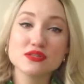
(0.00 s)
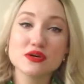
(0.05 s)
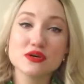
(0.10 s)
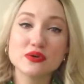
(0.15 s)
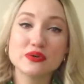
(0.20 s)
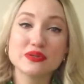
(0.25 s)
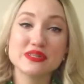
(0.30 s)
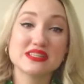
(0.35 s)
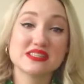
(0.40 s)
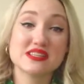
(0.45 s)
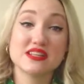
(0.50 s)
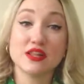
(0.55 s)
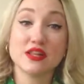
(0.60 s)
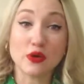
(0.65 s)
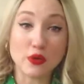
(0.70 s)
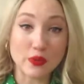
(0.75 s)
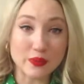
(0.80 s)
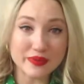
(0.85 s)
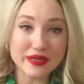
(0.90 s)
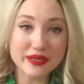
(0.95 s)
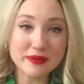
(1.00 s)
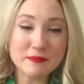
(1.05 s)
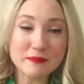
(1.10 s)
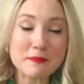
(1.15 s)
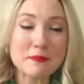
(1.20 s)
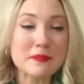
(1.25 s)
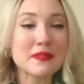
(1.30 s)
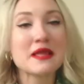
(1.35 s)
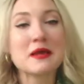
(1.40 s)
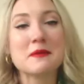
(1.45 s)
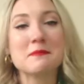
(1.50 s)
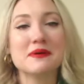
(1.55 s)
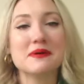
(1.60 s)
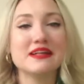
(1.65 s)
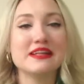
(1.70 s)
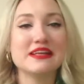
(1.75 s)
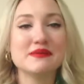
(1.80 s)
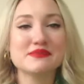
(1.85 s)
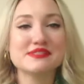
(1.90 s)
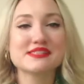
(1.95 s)
who doesn't know me, my
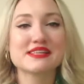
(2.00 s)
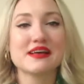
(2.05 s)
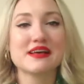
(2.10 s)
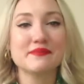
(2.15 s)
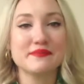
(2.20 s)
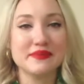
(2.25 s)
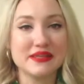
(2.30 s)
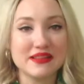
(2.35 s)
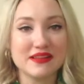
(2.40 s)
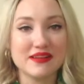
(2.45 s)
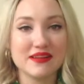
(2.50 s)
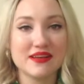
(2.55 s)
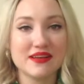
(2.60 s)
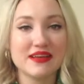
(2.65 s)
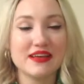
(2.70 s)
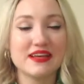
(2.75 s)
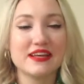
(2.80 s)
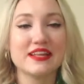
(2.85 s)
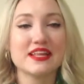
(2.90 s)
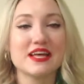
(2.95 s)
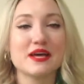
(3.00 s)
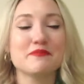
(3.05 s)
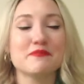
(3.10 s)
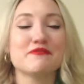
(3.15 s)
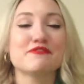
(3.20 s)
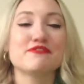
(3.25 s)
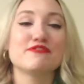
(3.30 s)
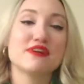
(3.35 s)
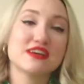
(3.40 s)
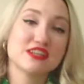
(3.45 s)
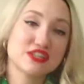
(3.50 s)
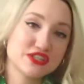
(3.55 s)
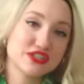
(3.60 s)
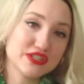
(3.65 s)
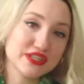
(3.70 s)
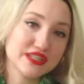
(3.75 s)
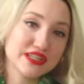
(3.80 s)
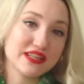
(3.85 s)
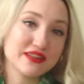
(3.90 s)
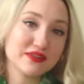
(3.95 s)
name is Camila and I'm
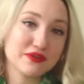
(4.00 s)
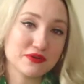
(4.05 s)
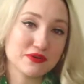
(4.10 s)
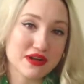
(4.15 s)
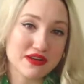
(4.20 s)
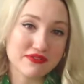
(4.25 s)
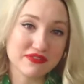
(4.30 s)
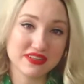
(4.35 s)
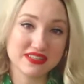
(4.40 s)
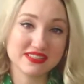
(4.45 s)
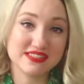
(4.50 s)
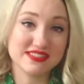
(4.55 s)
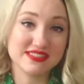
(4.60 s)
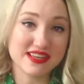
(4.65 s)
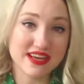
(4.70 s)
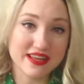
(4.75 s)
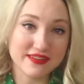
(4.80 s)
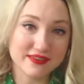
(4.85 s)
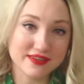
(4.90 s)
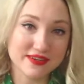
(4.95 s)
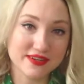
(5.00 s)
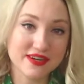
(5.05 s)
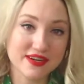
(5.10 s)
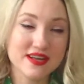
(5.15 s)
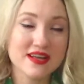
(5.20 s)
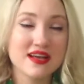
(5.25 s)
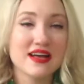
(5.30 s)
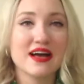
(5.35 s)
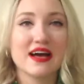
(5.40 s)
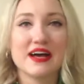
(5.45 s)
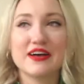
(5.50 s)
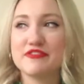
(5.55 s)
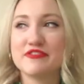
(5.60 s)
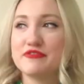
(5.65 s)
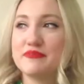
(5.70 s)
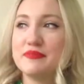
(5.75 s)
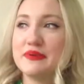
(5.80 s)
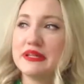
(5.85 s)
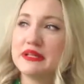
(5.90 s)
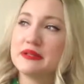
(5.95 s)
fashion and graphic designer.
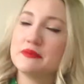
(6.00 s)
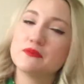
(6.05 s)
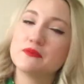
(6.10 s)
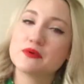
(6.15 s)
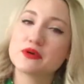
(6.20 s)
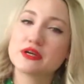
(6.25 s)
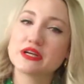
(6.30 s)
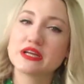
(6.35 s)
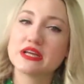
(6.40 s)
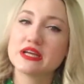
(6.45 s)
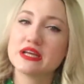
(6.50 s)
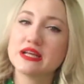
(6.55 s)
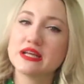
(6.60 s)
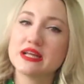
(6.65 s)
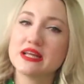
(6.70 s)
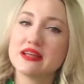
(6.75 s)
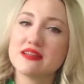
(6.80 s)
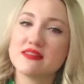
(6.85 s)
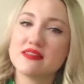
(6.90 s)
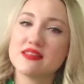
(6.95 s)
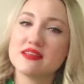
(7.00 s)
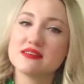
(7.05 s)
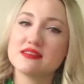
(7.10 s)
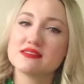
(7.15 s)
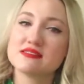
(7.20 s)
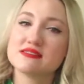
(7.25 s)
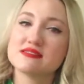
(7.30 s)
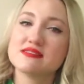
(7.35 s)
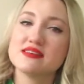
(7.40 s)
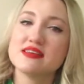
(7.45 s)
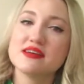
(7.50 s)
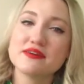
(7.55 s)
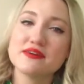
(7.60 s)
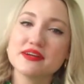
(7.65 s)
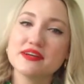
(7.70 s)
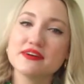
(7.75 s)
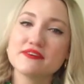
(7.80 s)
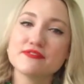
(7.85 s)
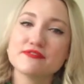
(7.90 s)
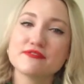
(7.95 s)
I've been working in this
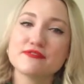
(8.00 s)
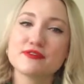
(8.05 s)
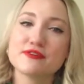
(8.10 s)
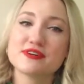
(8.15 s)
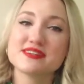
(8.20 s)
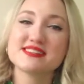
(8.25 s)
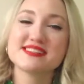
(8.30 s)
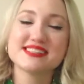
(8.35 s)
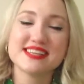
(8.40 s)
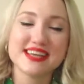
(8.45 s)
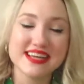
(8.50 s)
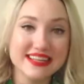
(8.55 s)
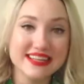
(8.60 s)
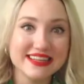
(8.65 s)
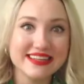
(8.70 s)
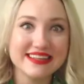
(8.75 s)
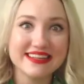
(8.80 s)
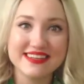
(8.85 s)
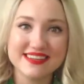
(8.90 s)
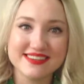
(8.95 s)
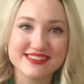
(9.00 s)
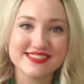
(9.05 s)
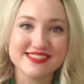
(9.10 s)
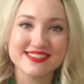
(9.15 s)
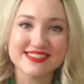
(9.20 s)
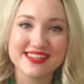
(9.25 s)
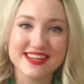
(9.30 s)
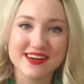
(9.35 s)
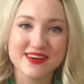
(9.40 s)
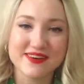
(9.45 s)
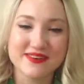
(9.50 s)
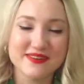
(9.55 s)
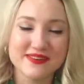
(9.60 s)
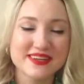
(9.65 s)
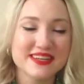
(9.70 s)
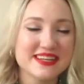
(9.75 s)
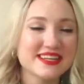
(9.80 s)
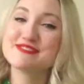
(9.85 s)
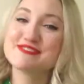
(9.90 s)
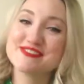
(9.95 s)
area for 10 years now.
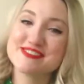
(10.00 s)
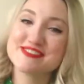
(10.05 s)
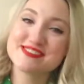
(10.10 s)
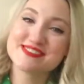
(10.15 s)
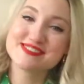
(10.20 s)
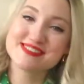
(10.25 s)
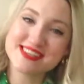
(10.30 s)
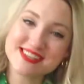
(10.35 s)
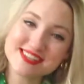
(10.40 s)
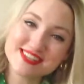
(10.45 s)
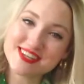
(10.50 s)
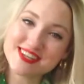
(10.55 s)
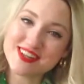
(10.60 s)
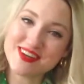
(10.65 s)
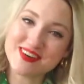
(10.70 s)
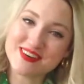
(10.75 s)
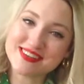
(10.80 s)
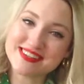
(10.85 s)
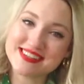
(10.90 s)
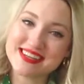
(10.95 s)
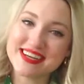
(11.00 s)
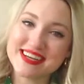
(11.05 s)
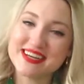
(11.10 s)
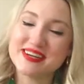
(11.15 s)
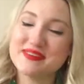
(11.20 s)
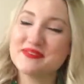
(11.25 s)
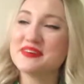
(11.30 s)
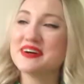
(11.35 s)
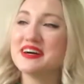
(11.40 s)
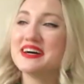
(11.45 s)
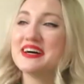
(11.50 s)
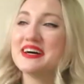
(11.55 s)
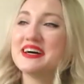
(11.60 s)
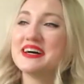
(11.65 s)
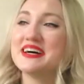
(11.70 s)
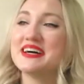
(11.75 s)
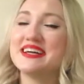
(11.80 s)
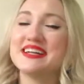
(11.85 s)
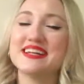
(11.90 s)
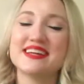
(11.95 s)
Such a long time
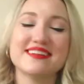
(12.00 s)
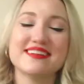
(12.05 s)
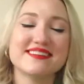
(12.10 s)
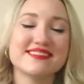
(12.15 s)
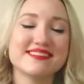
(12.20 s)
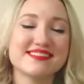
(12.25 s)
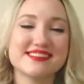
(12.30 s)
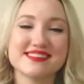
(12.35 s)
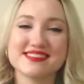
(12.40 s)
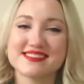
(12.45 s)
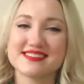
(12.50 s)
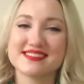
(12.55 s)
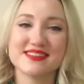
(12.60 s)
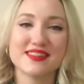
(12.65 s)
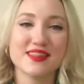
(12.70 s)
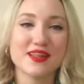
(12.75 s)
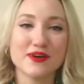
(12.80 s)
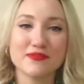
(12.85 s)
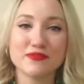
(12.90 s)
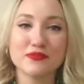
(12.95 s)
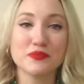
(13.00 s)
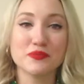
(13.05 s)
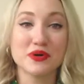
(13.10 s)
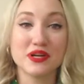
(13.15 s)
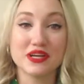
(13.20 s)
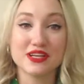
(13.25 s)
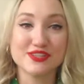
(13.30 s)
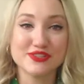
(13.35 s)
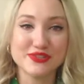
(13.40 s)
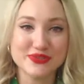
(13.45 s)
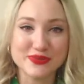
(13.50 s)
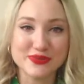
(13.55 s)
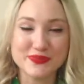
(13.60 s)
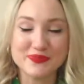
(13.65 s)
and I just love what I do.